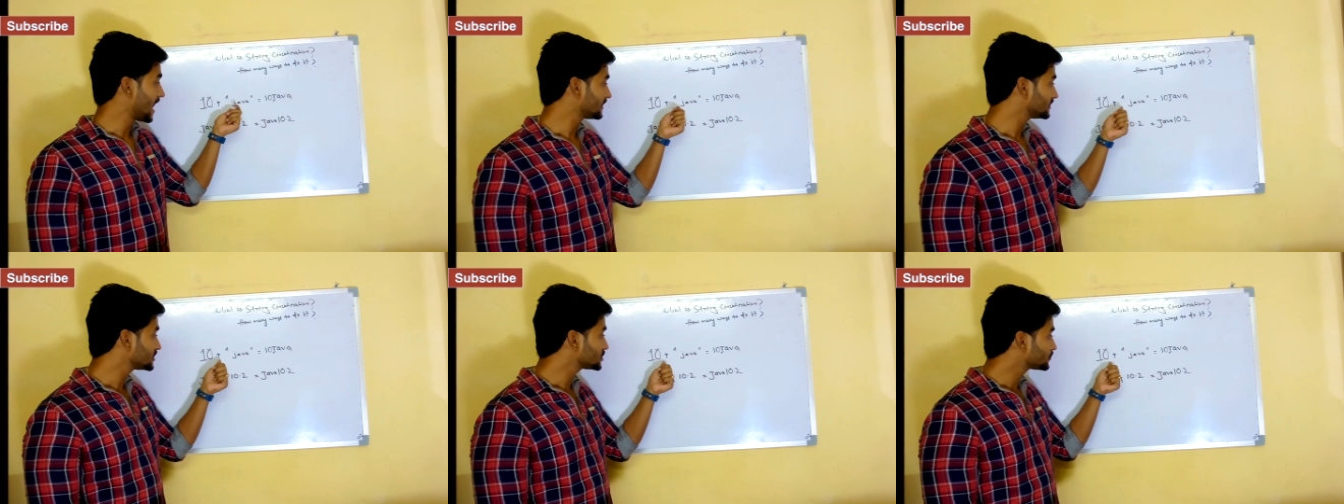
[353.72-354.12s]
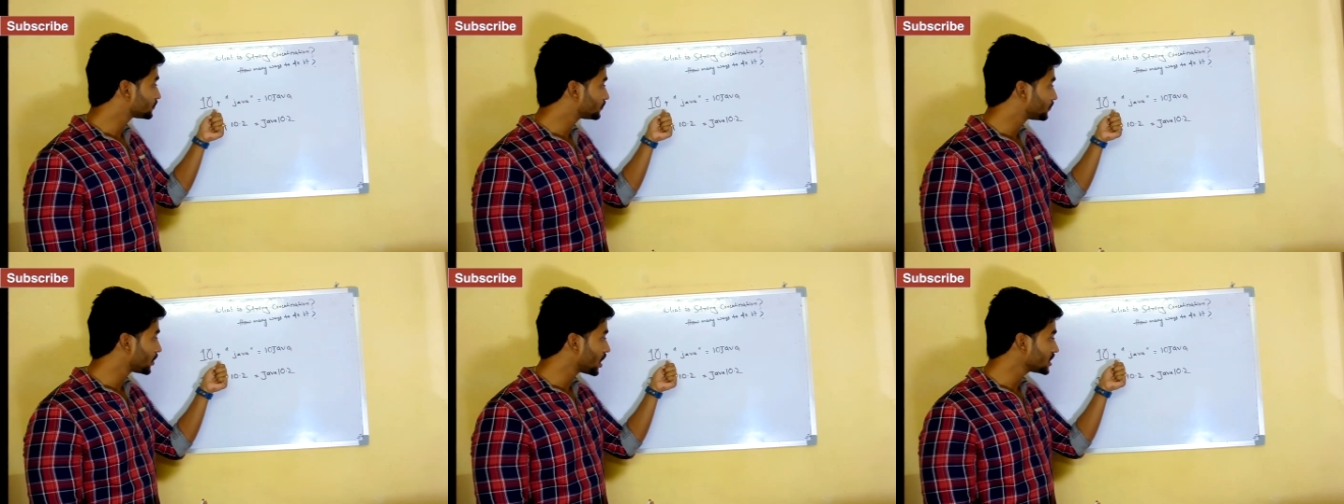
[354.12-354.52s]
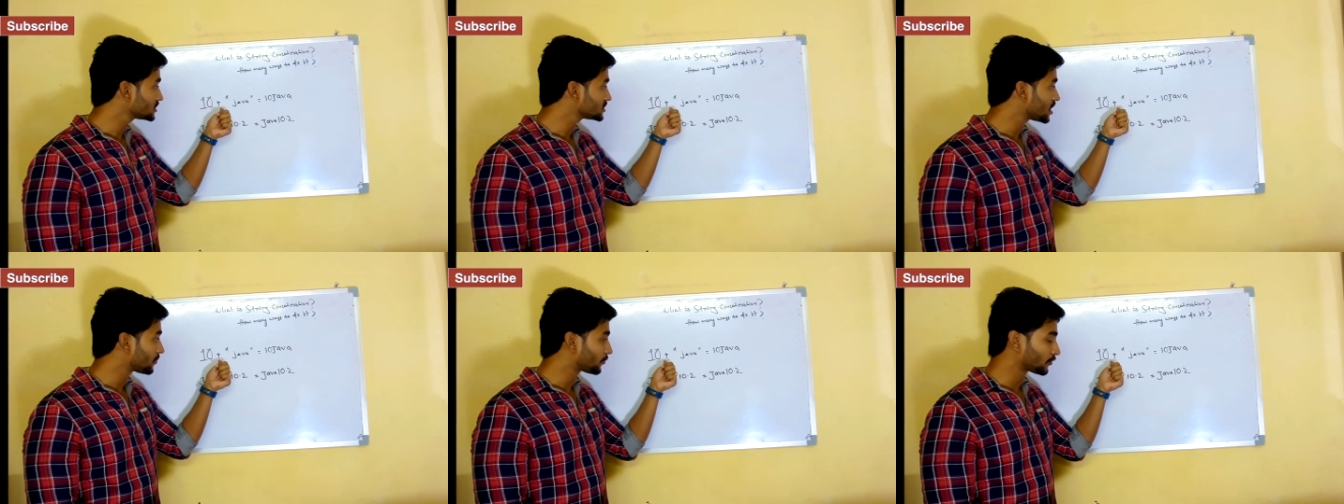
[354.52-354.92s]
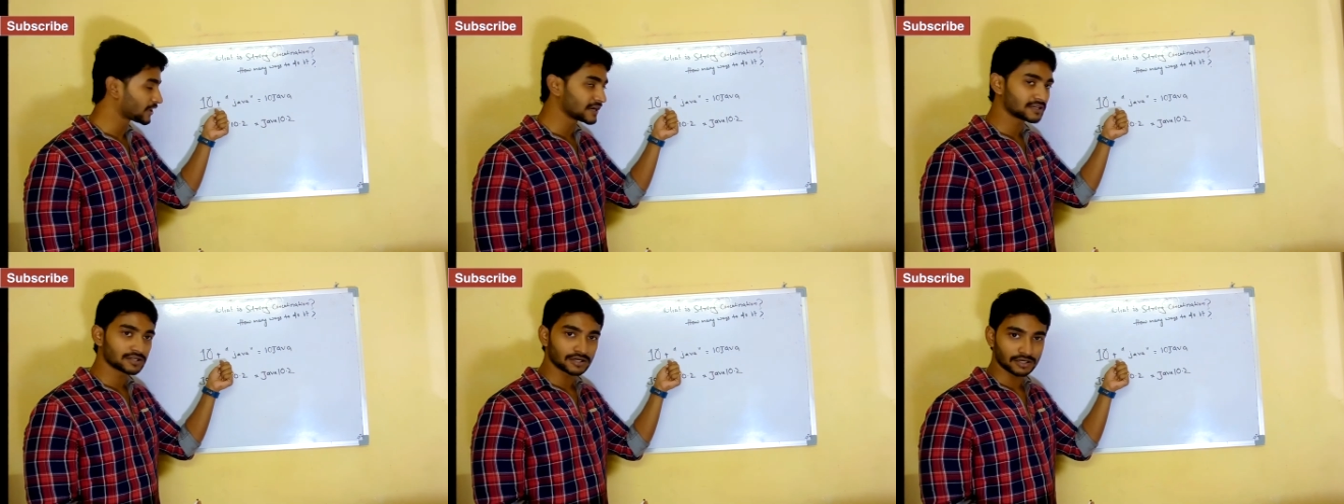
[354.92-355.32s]
And this plus
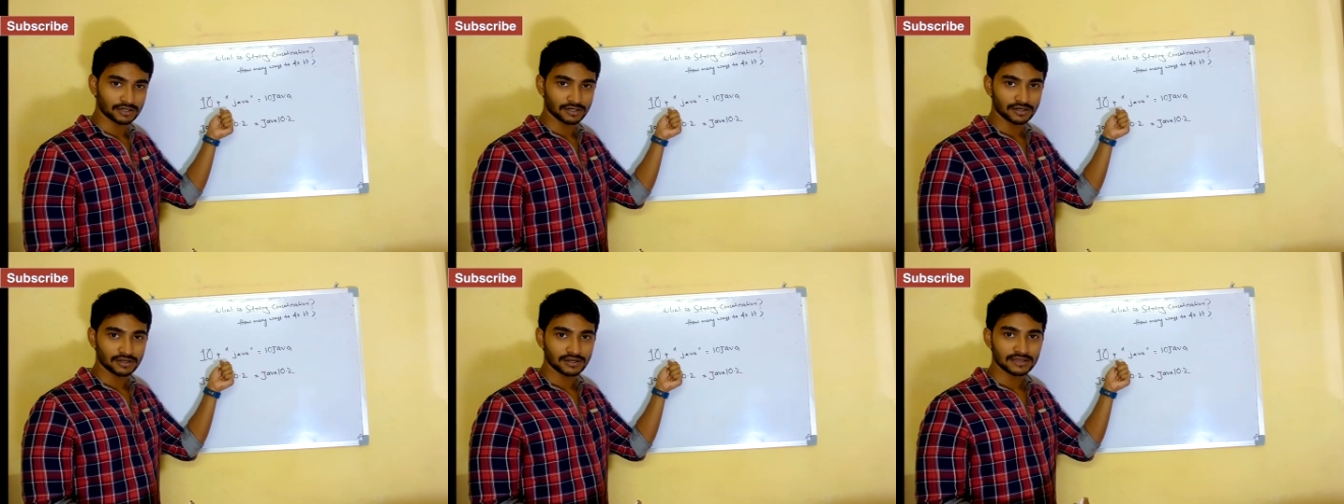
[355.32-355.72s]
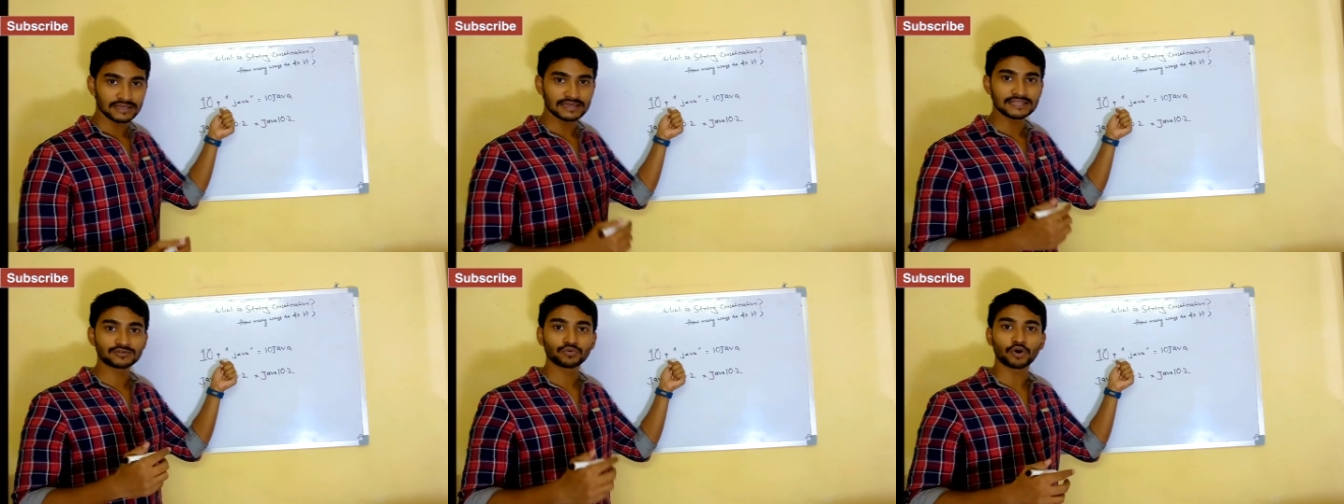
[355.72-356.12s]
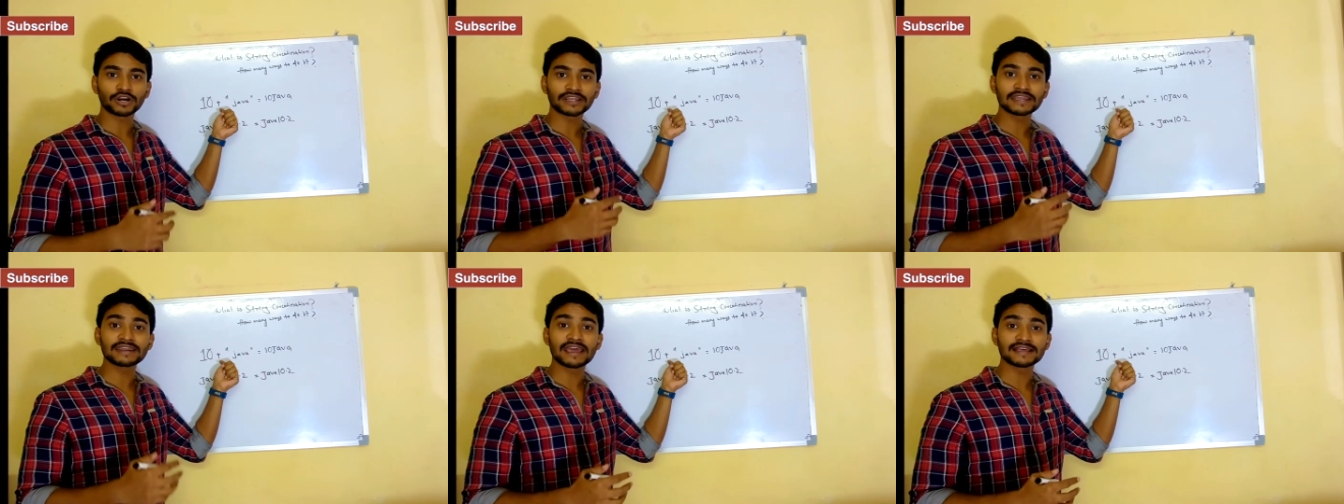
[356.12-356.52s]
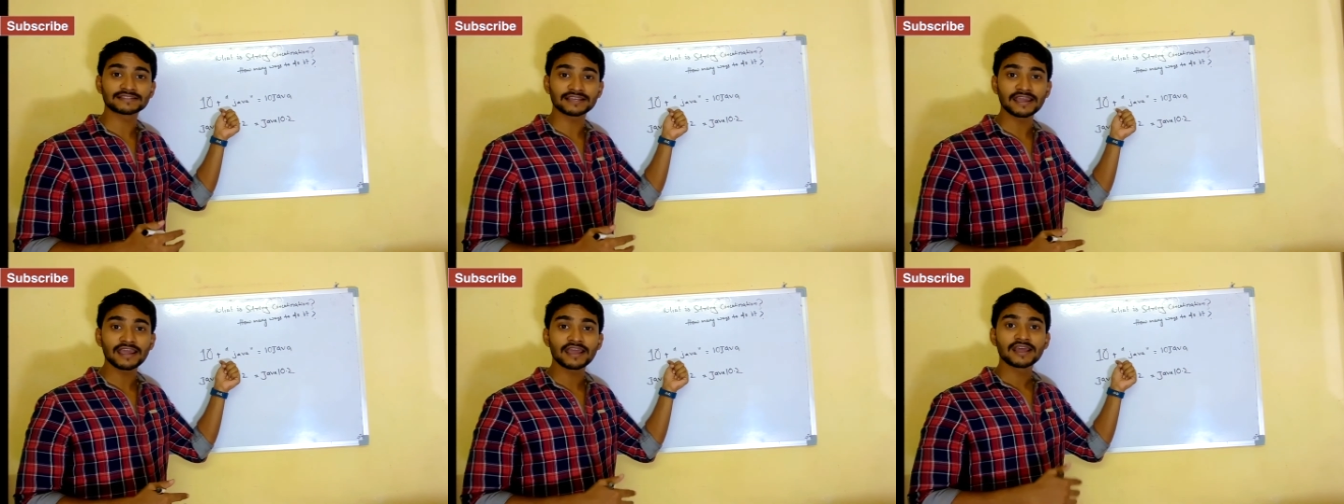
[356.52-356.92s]
operator is working
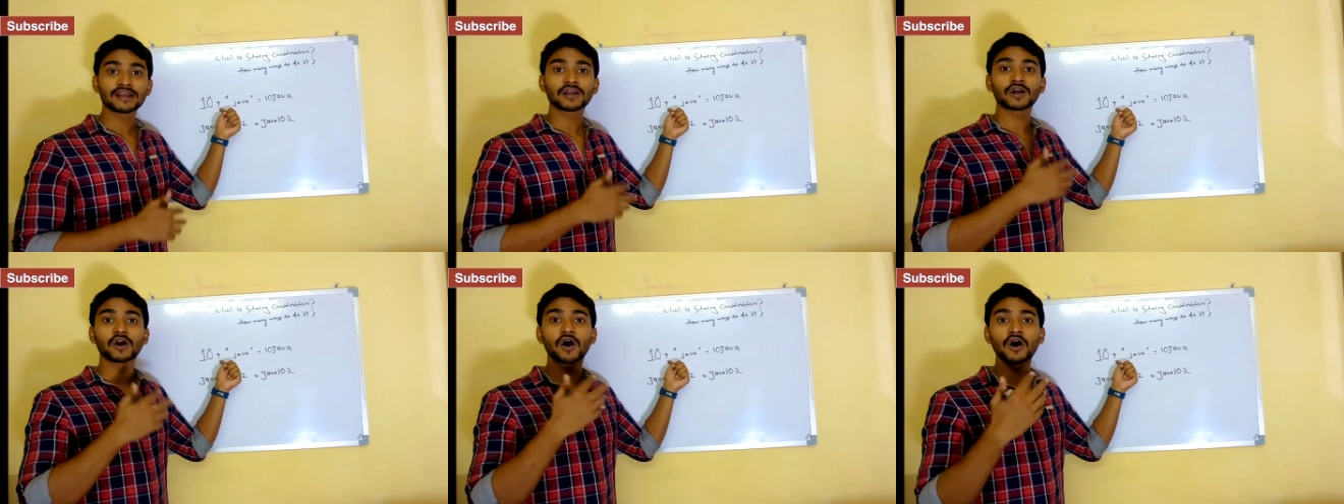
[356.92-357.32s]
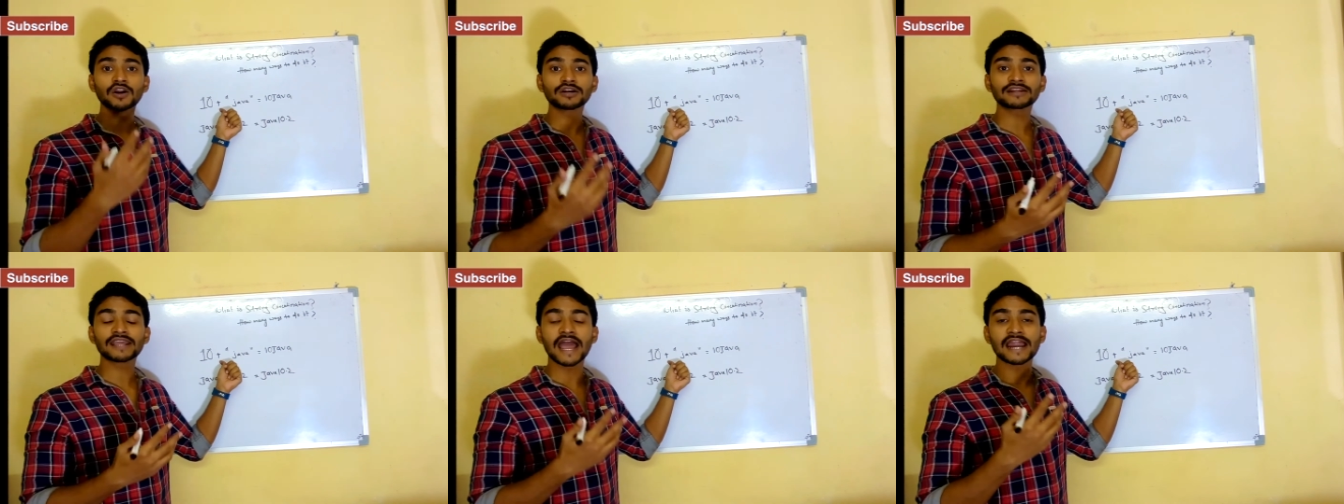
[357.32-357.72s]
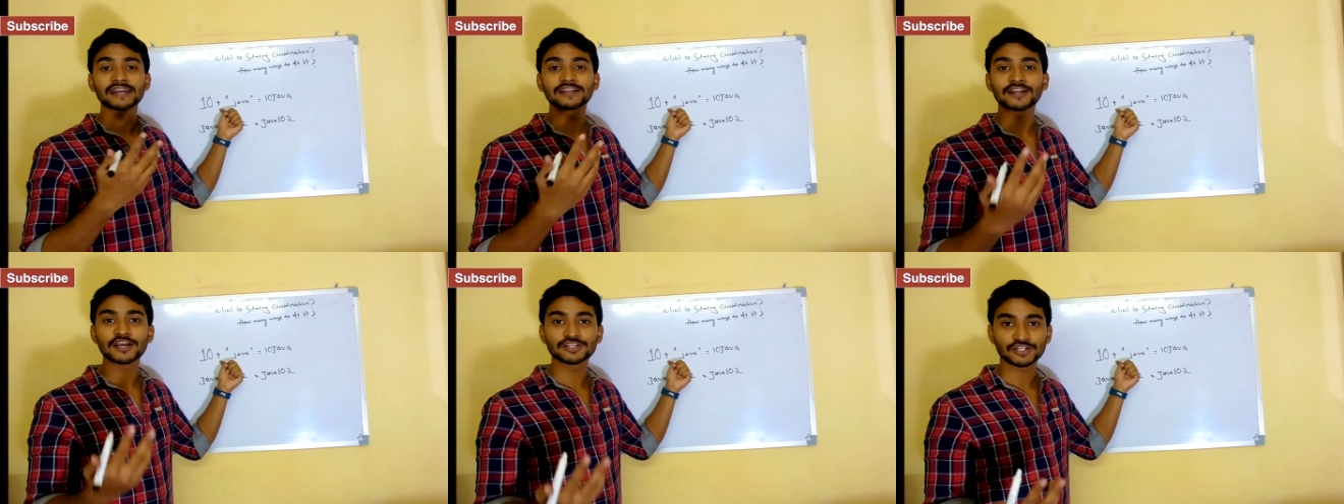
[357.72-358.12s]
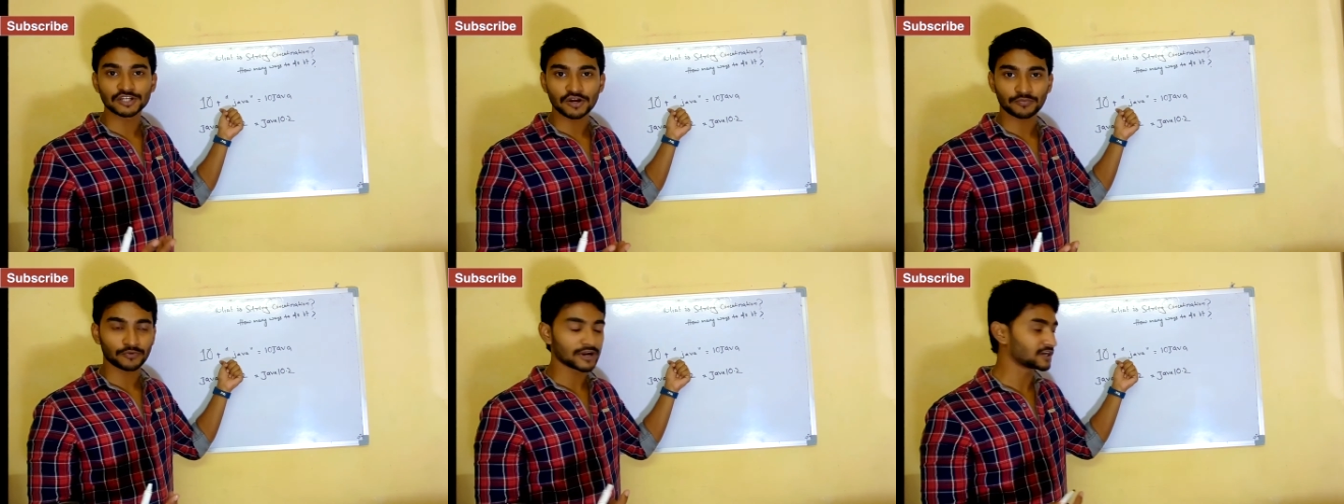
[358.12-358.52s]
as a
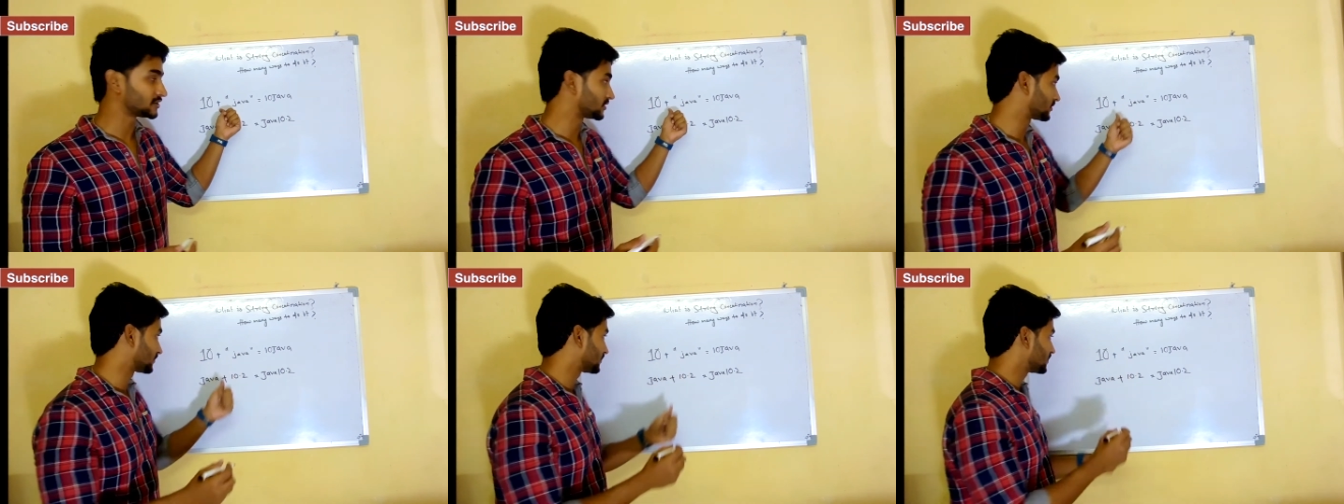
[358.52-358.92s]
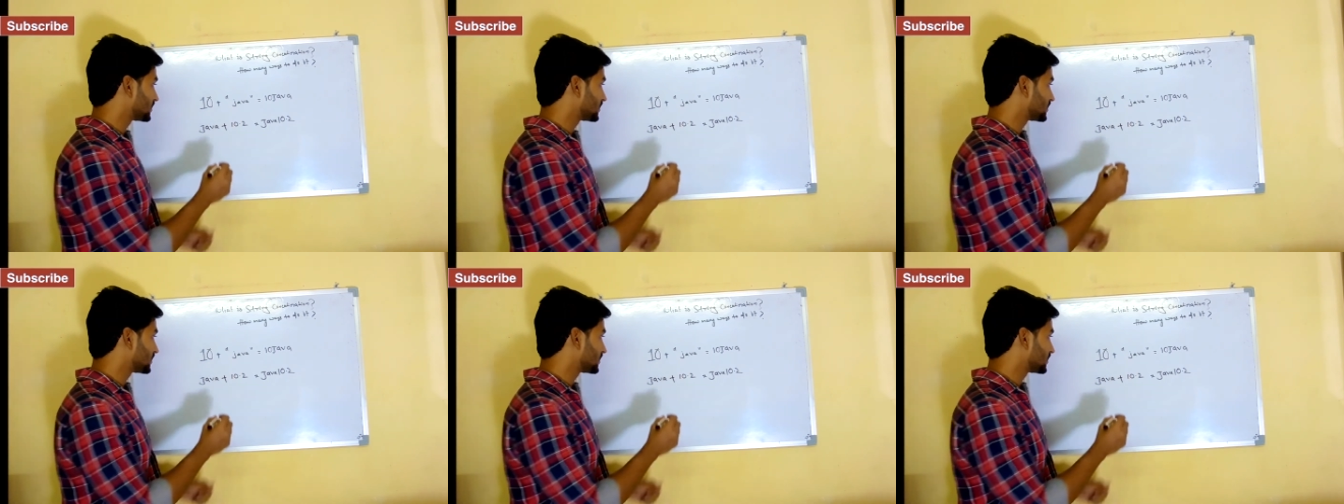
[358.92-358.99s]
concatenation operator.